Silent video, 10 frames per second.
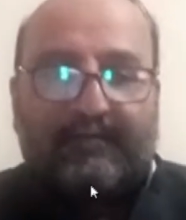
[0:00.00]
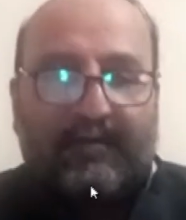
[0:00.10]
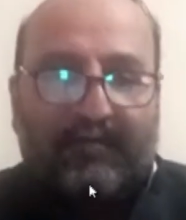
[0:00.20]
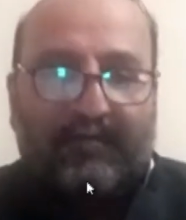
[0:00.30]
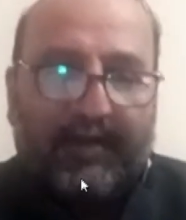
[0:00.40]

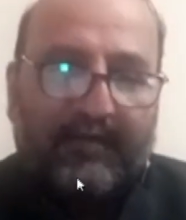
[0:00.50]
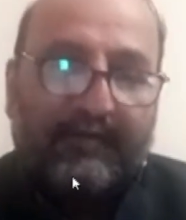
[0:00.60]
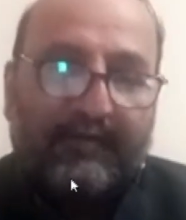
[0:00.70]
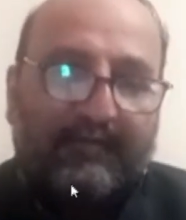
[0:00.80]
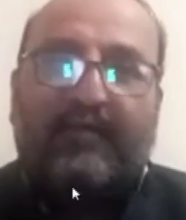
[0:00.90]
as I
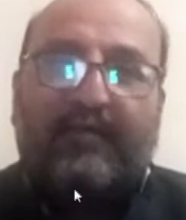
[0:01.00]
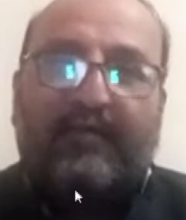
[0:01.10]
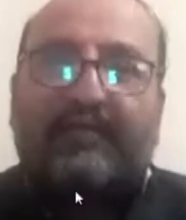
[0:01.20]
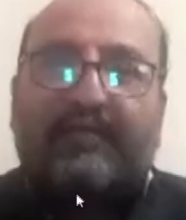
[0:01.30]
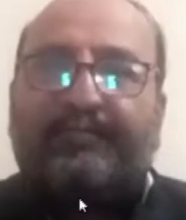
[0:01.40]
said, a
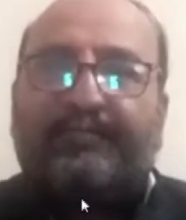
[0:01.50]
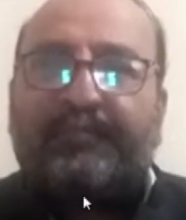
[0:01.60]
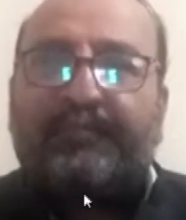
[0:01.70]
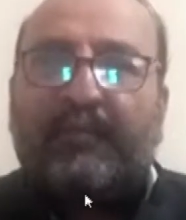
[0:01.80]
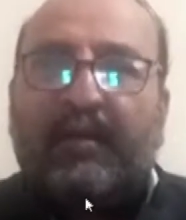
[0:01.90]
lot of
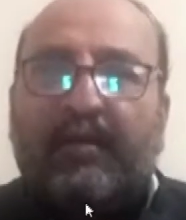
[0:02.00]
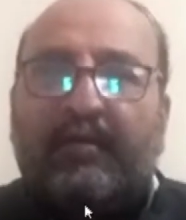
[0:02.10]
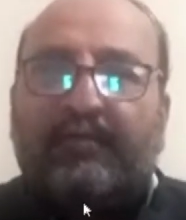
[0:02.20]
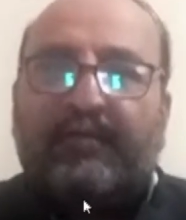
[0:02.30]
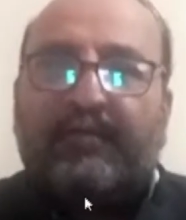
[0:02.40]
discussion is
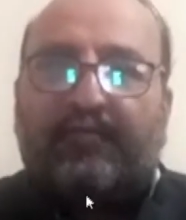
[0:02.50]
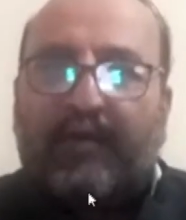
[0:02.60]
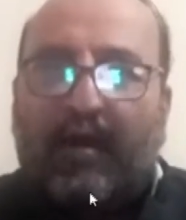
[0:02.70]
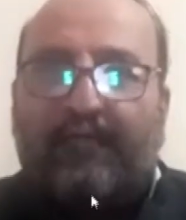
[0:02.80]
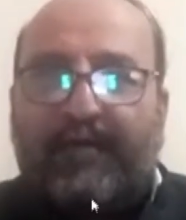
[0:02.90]
going on,
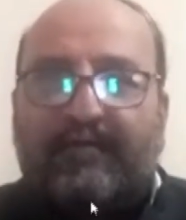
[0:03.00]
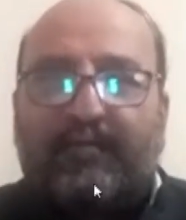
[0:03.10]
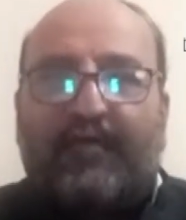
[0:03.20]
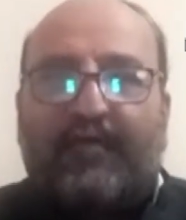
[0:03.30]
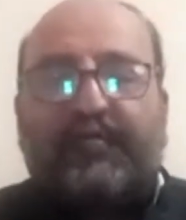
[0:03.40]

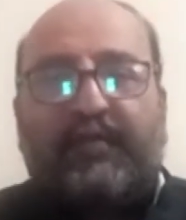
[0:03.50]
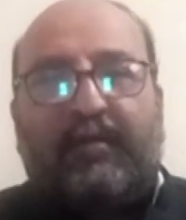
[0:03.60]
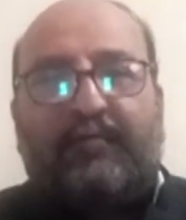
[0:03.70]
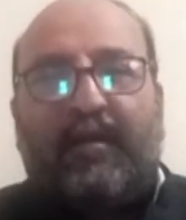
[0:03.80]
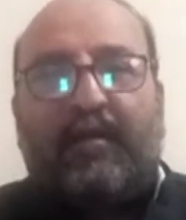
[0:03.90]
a lot of
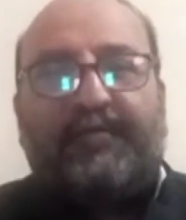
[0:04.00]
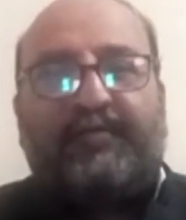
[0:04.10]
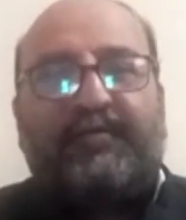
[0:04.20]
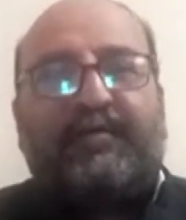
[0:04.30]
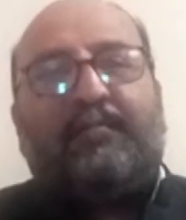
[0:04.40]
debate is
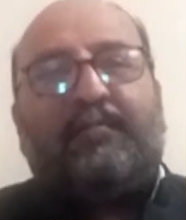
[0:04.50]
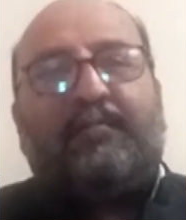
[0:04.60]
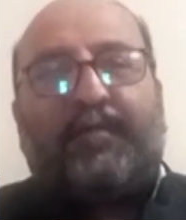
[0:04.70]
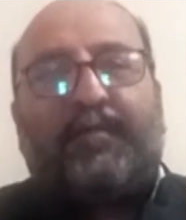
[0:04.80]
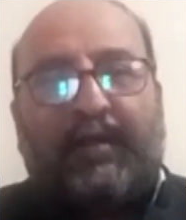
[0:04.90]
going on
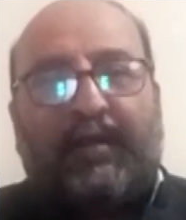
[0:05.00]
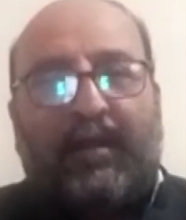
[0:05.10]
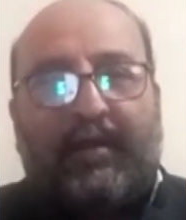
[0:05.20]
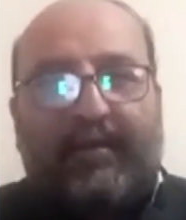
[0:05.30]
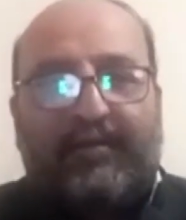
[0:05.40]
in the
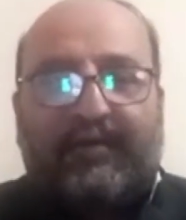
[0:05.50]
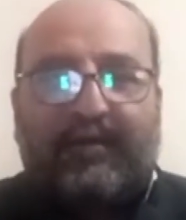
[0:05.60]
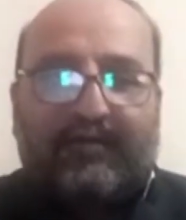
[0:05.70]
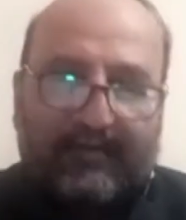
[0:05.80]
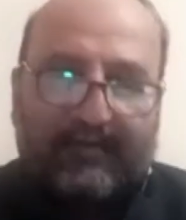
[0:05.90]
field of
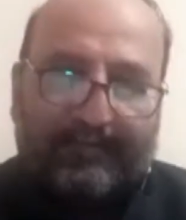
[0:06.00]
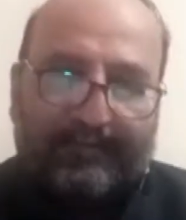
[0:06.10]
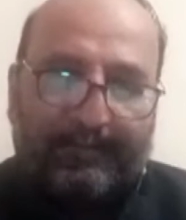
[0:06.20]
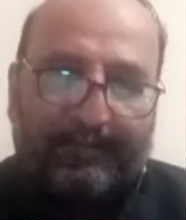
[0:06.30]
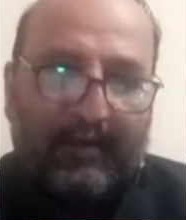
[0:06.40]

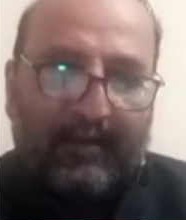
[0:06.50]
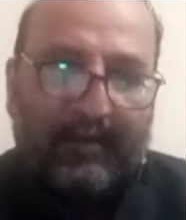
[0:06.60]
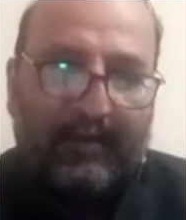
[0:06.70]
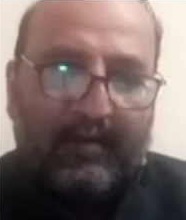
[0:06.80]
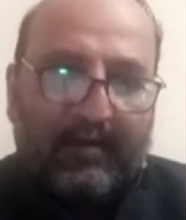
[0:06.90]
education,
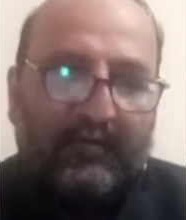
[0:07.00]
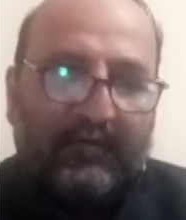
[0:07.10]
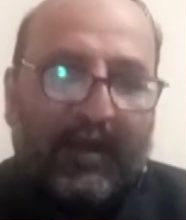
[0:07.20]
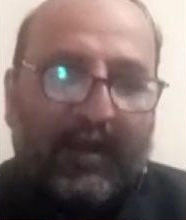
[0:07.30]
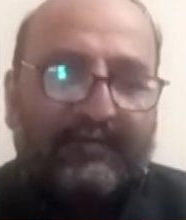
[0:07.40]
commerce,
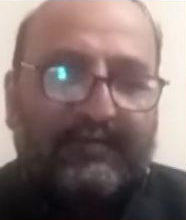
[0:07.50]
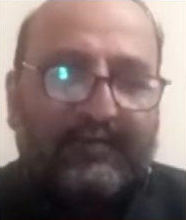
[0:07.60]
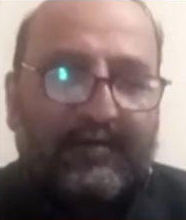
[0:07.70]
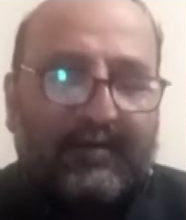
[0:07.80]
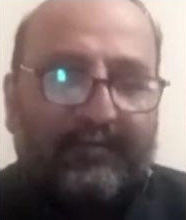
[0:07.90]

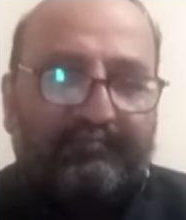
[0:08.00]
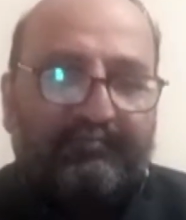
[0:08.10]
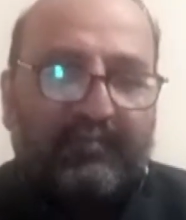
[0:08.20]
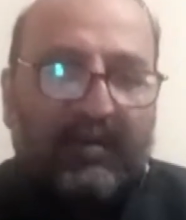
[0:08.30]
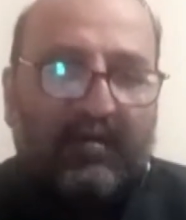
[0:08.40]
management,
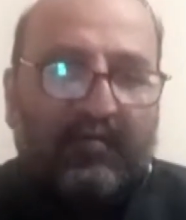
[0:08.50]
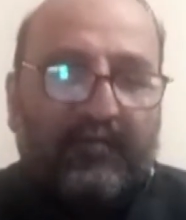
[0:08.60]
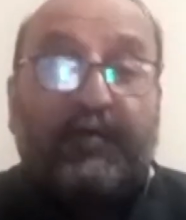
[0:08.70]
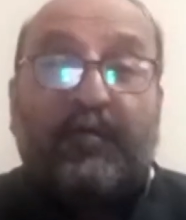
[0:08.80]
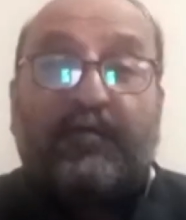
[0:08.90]
trade, science
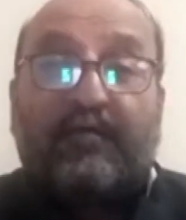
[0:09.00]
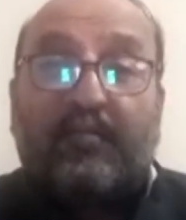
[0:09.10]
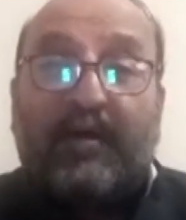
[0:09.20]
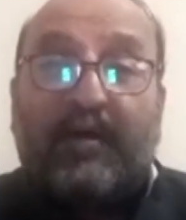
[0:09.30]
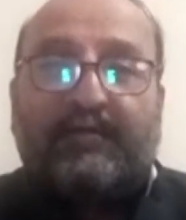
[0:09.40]
and technology.